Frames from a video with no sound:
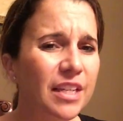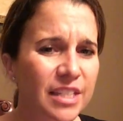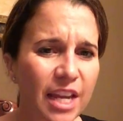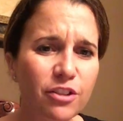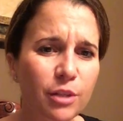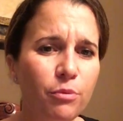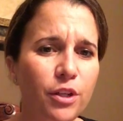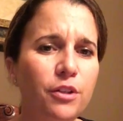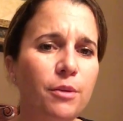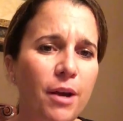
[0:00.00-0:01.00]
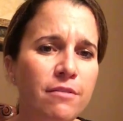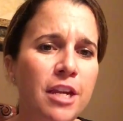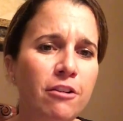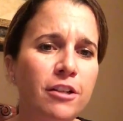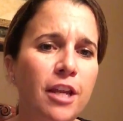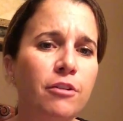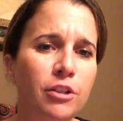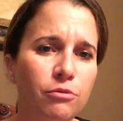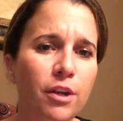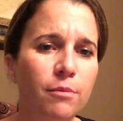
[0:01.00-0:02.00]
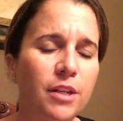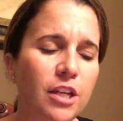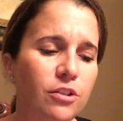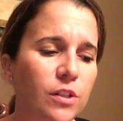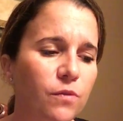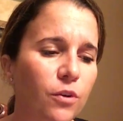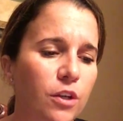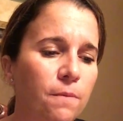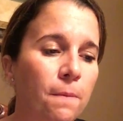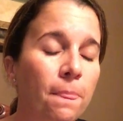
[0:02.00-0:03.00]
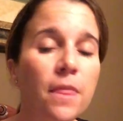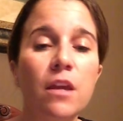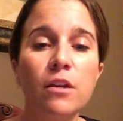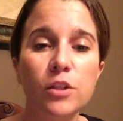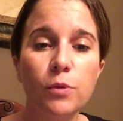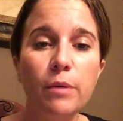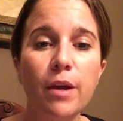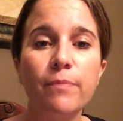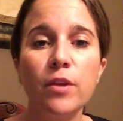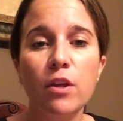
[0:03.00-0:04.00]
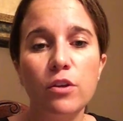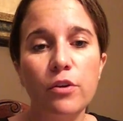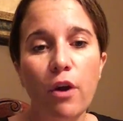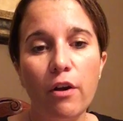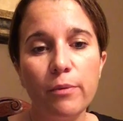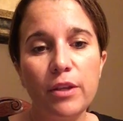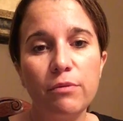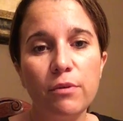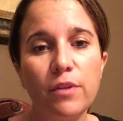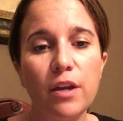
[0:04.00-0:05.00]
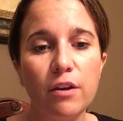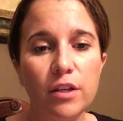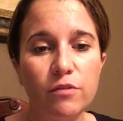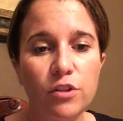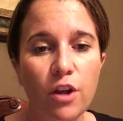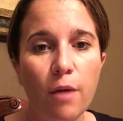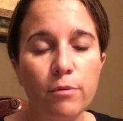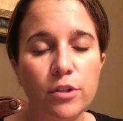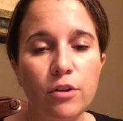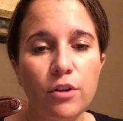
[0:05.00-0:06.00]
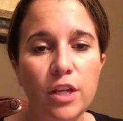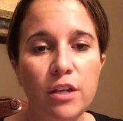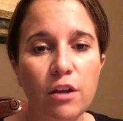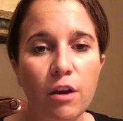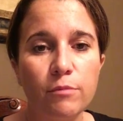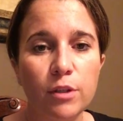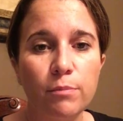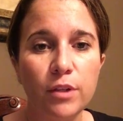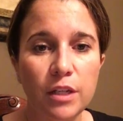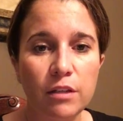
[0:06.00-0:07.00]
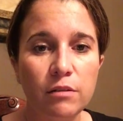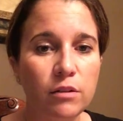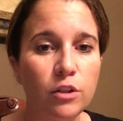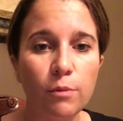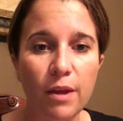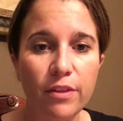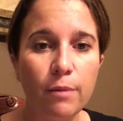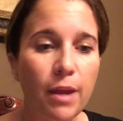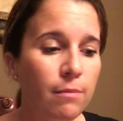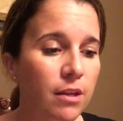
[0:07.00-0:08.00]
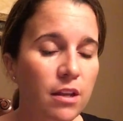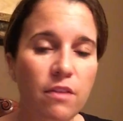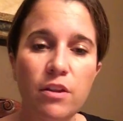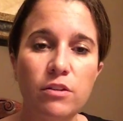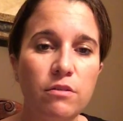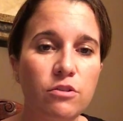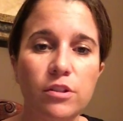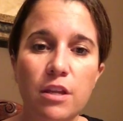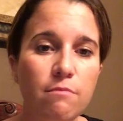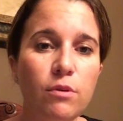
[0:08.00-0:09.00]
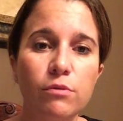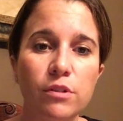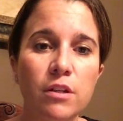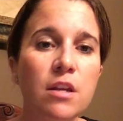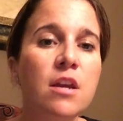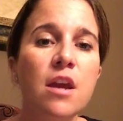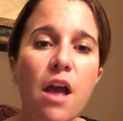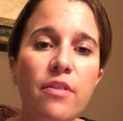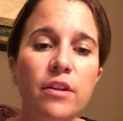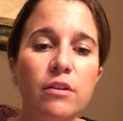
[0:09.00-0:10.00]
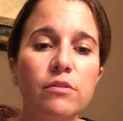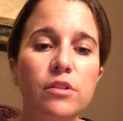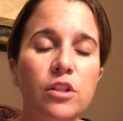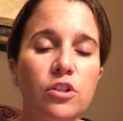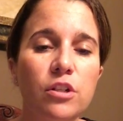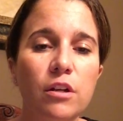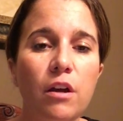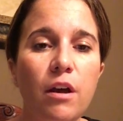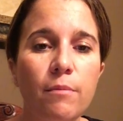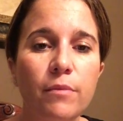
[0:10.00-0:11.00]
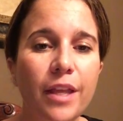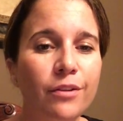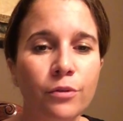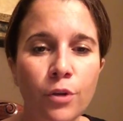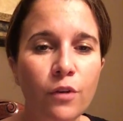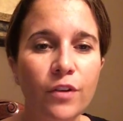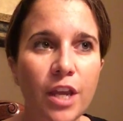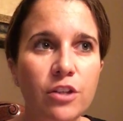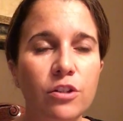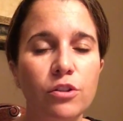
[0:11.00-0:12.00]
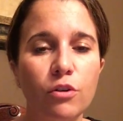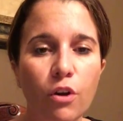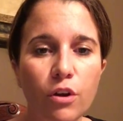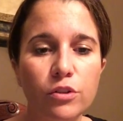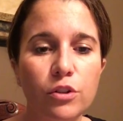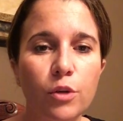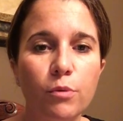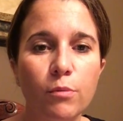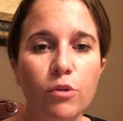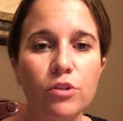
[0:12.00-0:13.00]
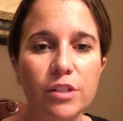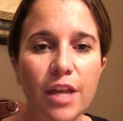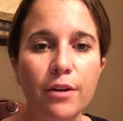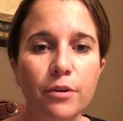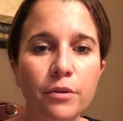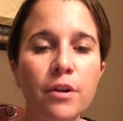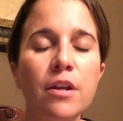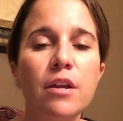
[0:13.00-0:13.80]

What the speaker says: it's actually pretty good about narrowing down its recommendations for you. So anyway, you go all the way through there. It gives you an opportunity to put in your method of payment, and then you just hit boost. And then it'll send you little notifications across your promotion cycle.